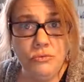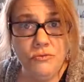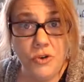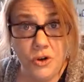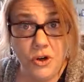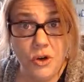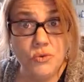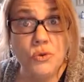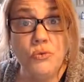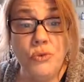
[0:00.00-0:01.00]
Virgo,
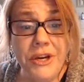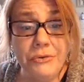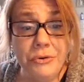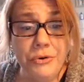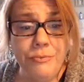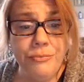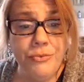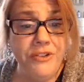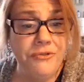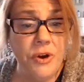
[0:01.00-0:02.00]
to regroup,
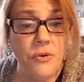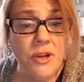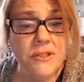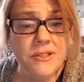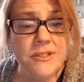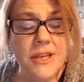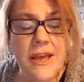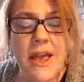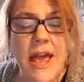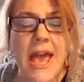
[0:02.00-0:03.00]
refocus,
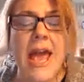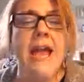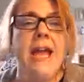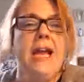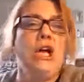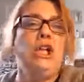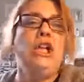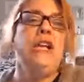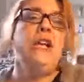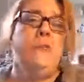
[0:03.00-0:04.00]

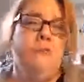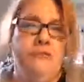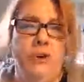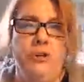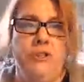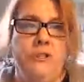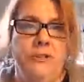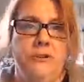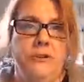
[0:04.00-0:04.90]
clean up first.